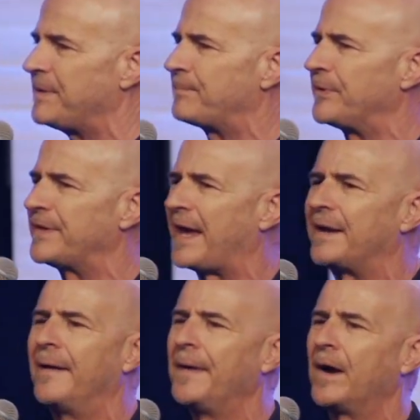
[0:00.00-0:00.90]
people
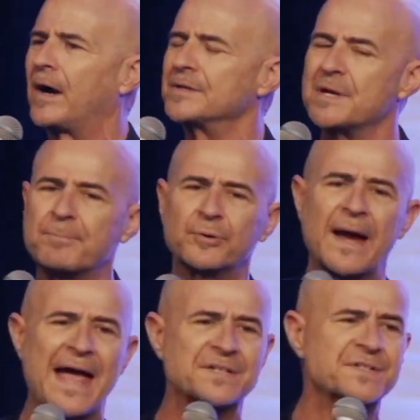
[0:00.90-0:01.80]
that are
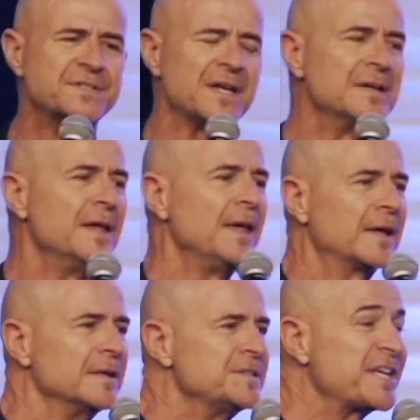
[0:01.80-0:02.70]
depressed and
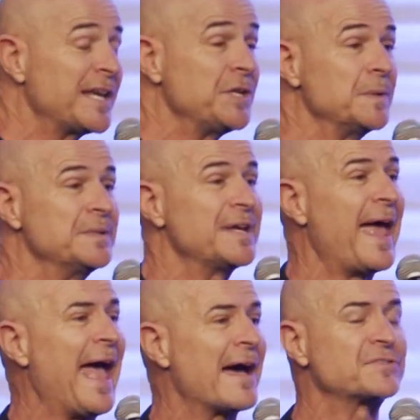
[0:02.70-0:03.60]
continuing to
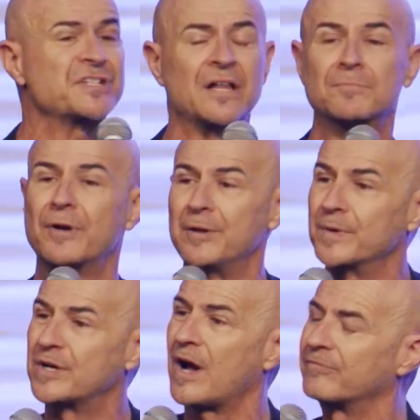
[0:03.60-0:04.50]
have Celebrate
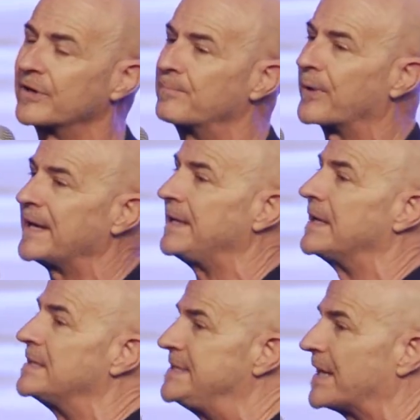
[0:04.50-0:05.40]
Recovery,
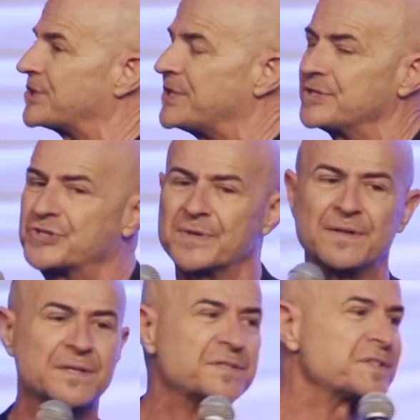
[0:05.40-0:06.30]
breaking addictions
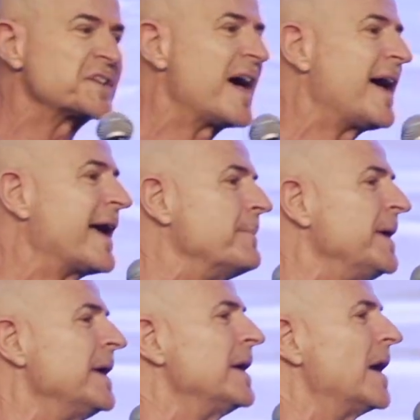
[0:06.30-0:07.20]
during this time,
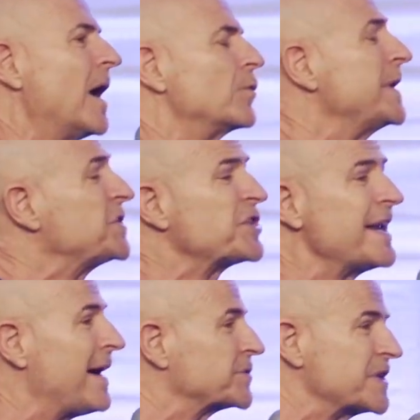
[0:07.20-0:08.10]

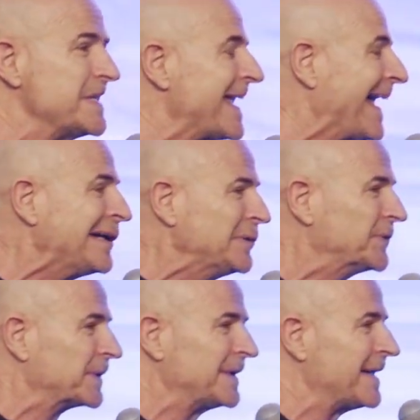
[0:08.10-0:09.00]
reaching out to the
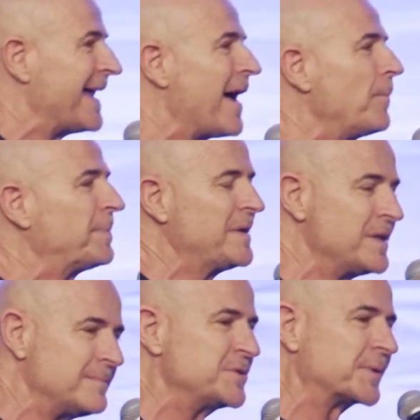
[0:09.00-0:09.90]
elderly and helping
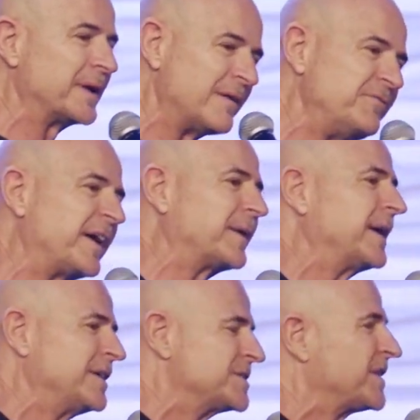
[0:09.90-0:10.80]
them during a
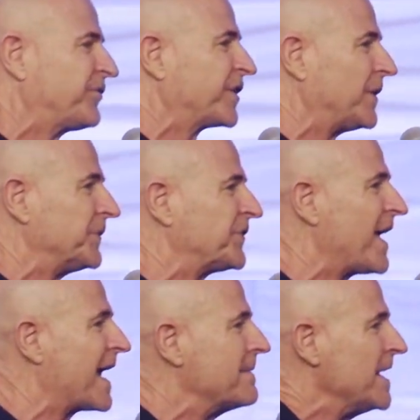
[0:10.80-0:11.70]
very difficult
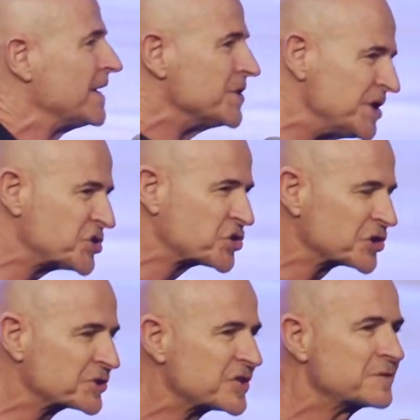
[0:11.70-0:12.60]
time. This
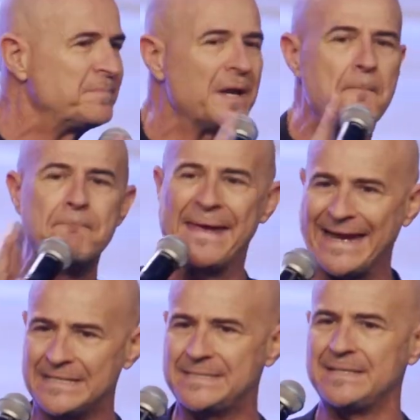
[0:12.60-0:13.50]
church has been
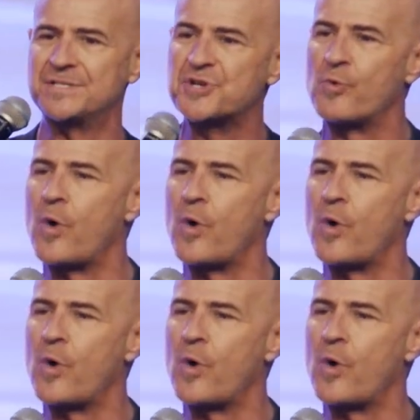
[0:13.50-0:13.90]
amazing to